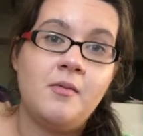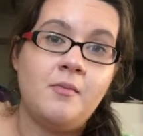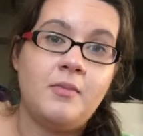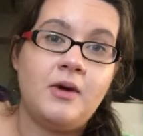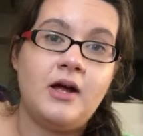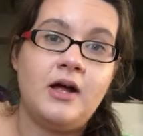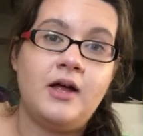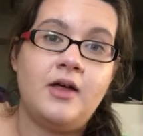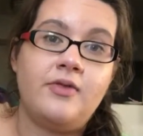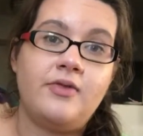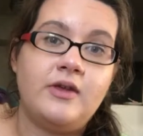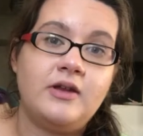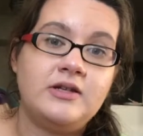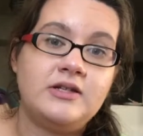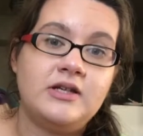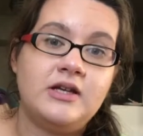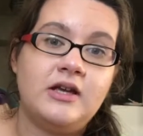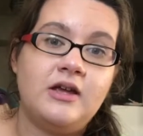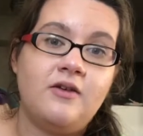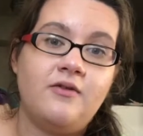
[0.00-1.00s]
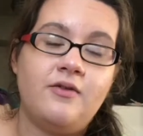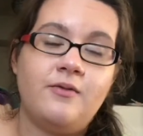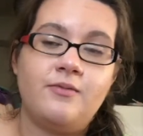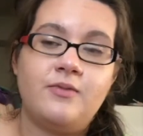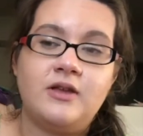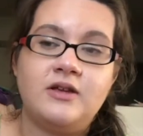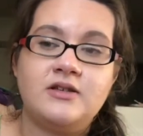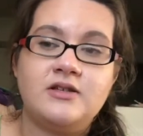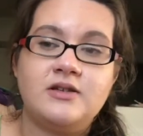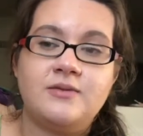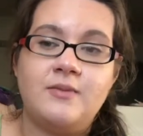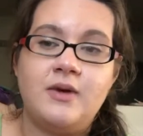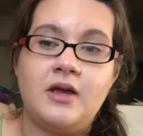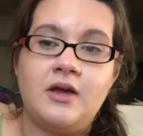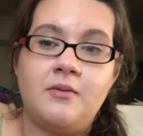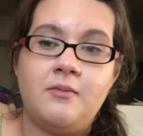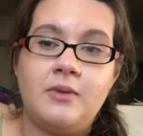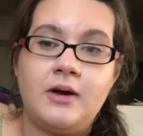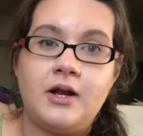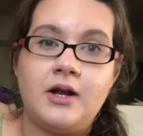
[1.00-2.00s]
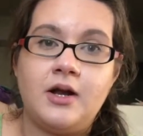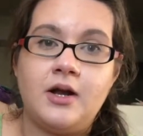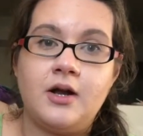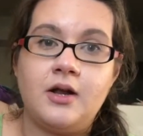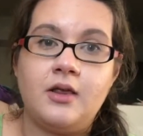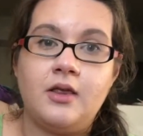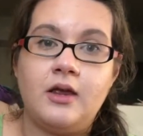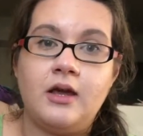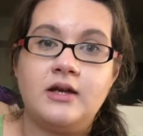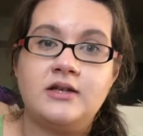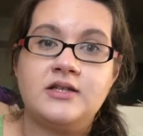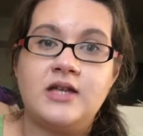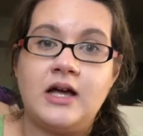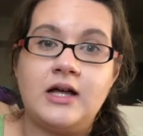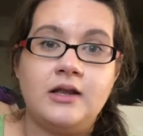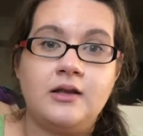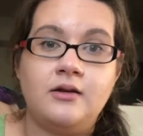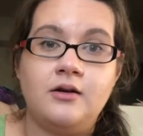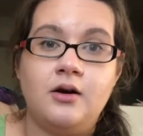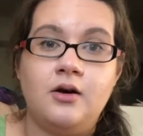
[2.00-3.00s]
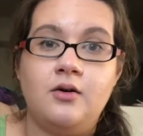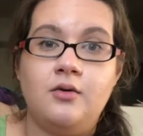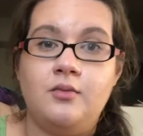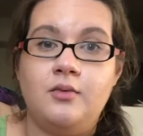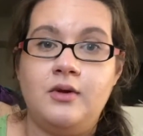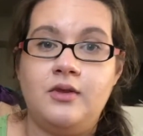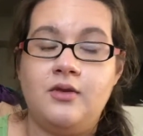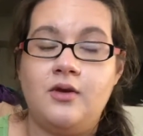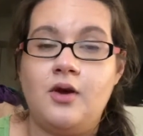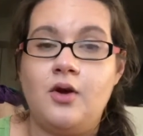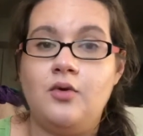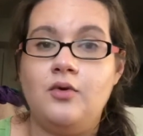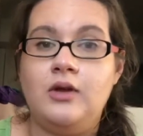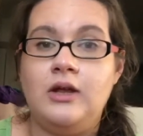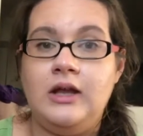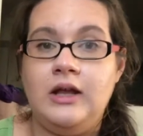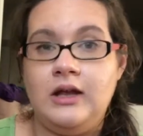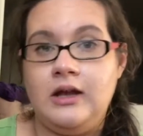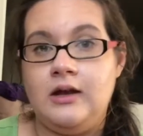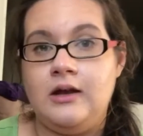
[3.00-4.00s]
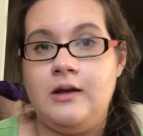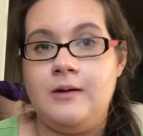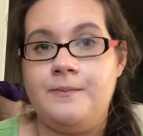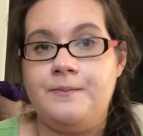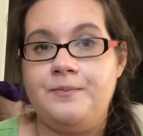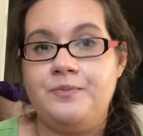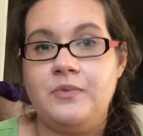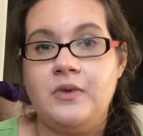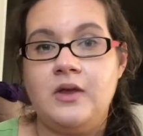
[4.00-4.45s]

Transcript: But they did give him things to make it better, like Tylenol with codeine in it.